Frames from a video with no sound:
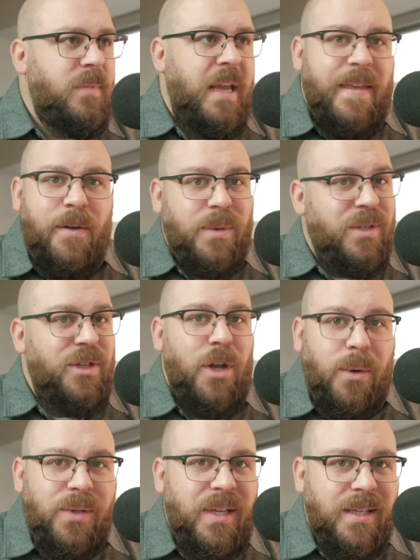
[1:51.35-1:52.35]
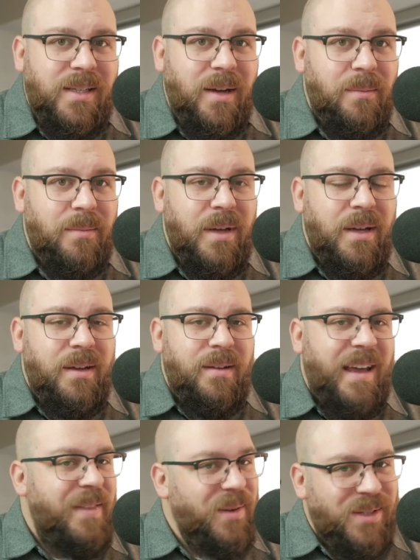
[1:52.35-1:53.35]
And there was no system,
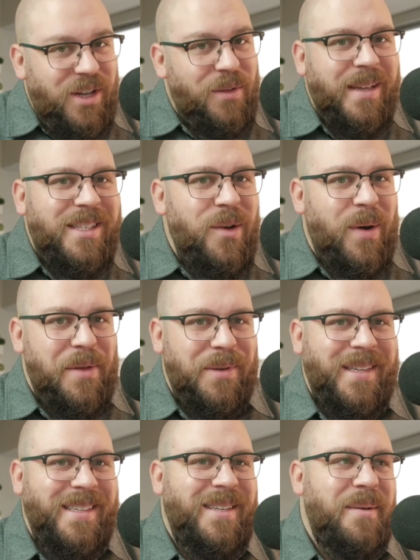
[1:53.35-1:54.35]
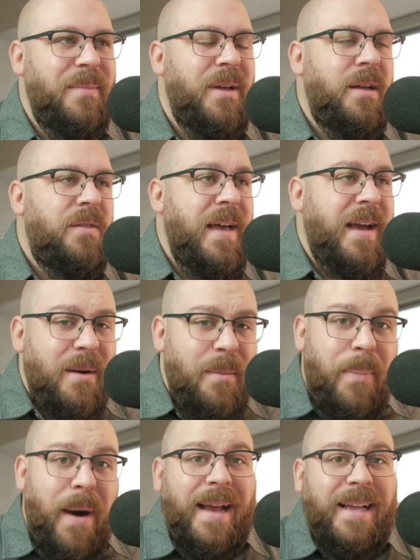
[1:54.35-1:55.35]
and there still is no other system, that
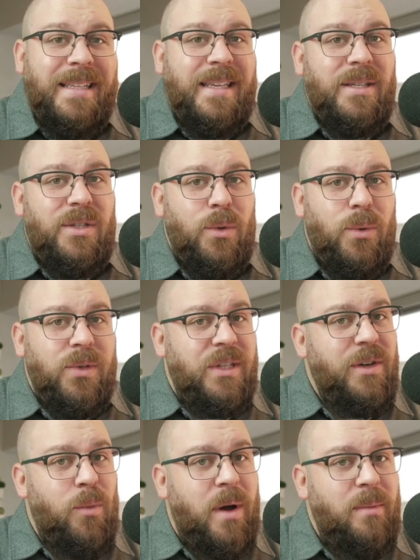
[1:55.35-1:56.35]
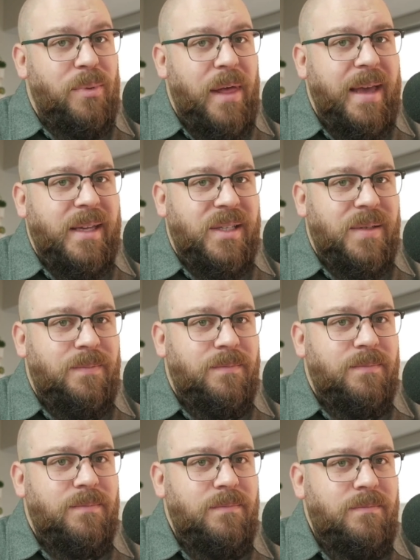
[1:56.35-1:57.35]
combines these tools into one place.
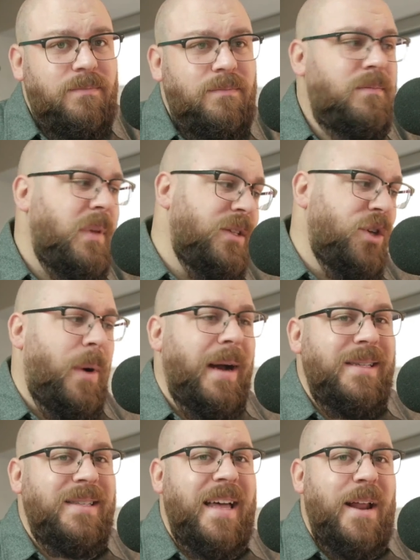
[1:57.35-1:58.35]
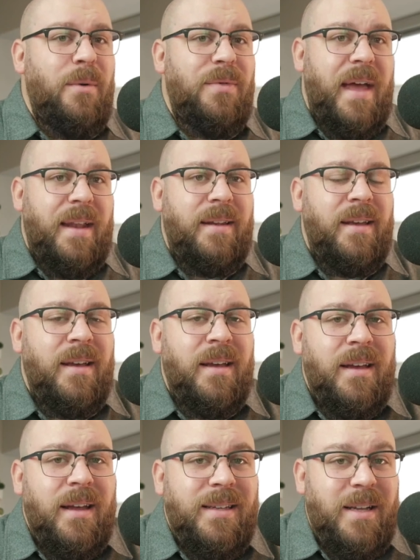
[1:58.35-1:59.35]
So I set out then
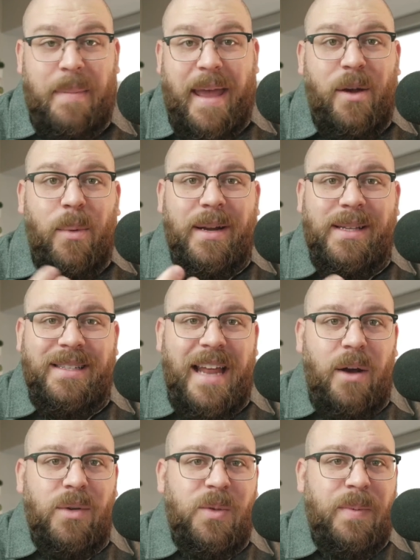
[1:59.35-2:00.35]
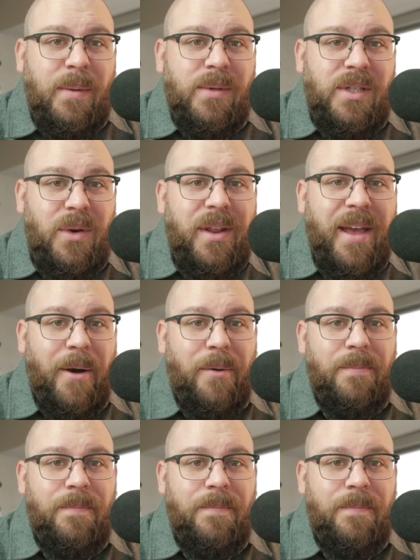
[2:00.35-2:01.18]
to make what is now Sprout Studio.